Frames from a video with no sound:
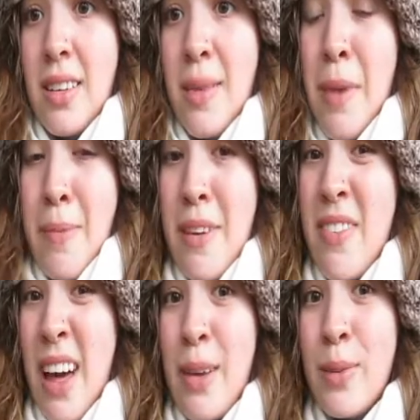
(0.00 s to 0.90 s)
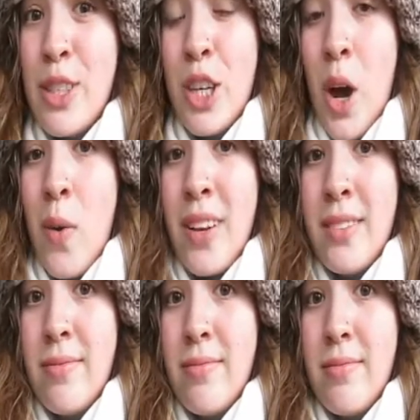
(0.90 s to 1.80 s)
it might be valuable to go
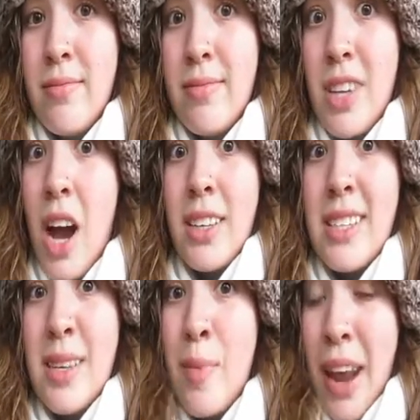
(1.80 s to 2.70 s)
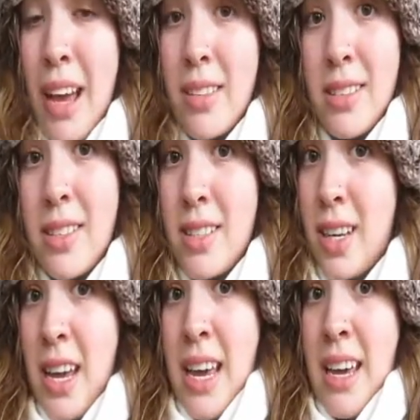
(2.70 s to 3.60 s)
and talk to someone else.
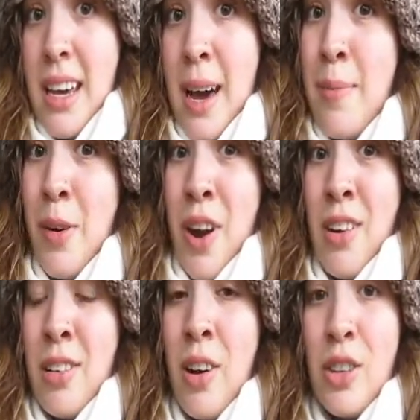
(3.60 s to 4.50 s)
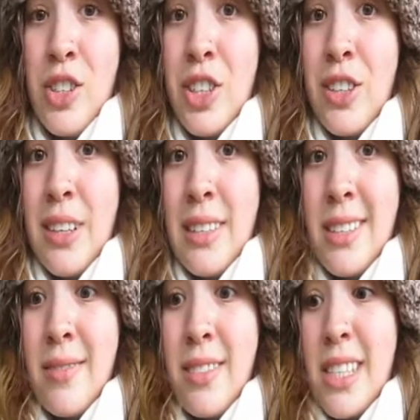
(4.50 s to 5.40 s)
about art and culture
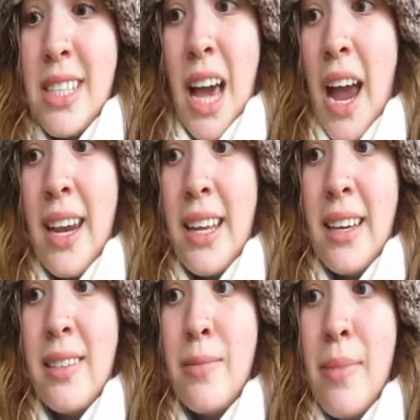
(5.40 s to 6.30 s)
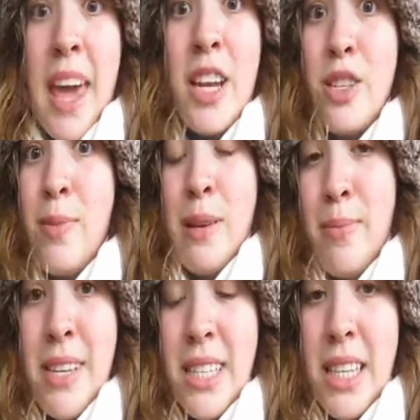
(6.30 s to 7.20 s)
and society and management
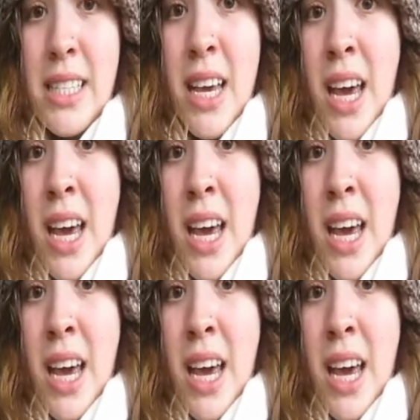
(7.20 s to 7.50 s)
and business,